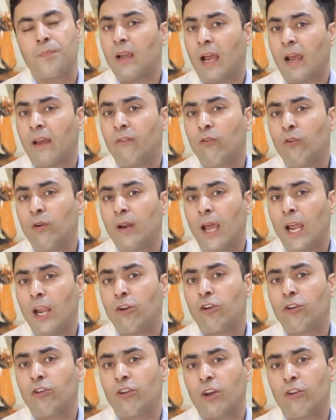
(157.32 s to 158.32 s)
I would
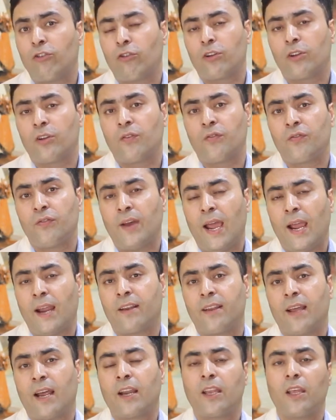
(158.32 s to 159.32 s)
like to touch on the
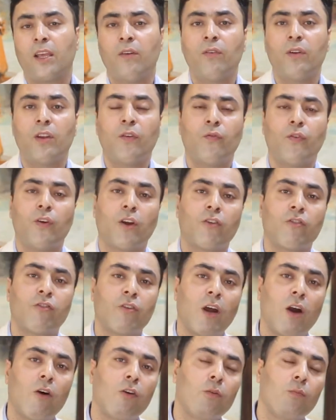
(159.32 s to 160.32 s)
fact that even if you are
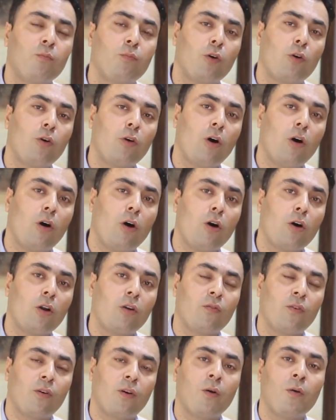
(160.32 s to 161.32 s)
traveling
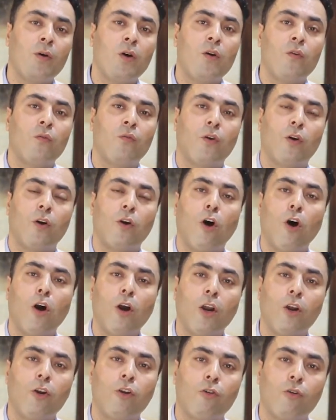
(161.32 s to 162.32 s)
prolonged for
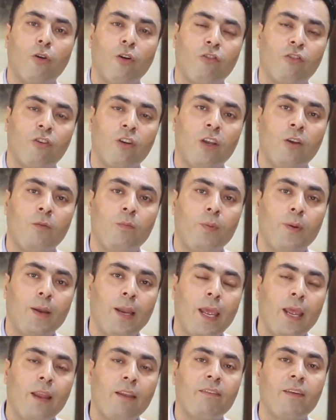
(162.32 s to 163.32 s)
longer duration in
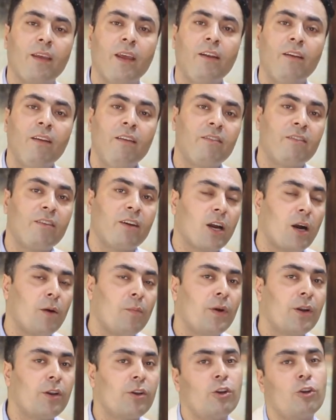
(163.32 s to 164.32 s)
planes, it is
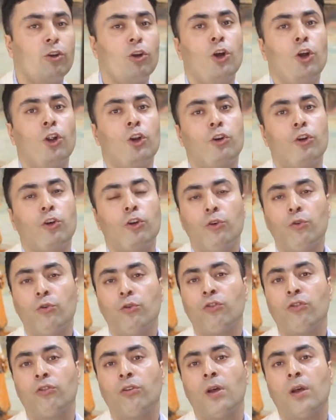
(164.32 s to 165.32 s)
recommended to
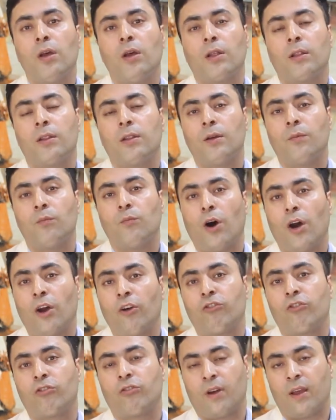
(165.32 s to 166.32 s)
use the
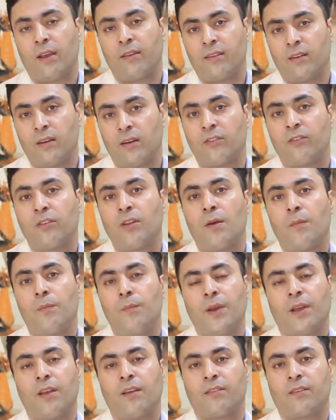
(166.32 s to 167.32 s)
moisturizers
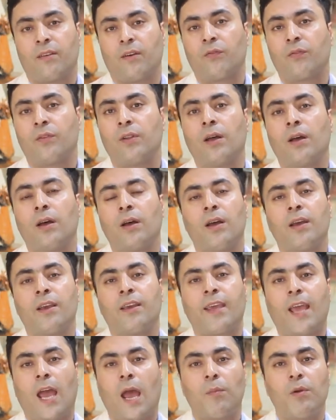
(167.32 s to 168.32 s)
because of the
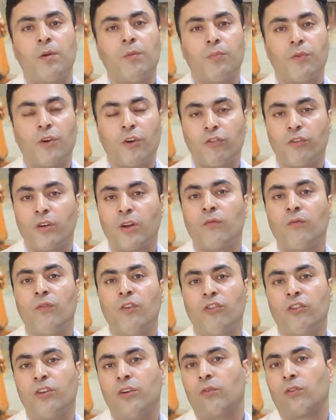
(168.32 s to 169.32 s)
cabin pressure,
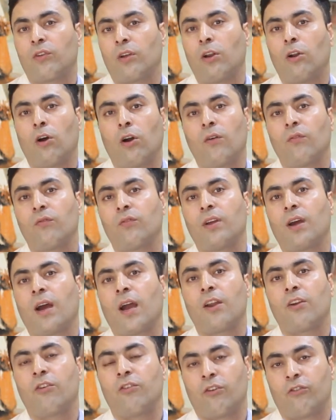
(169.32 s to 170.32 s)
which gives a lot of
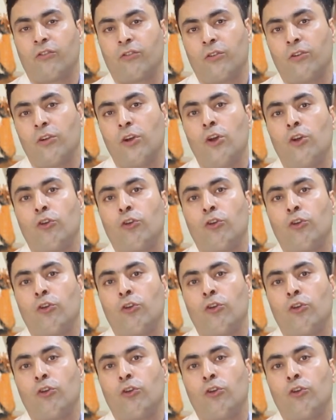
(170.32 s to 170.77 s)
dehydration.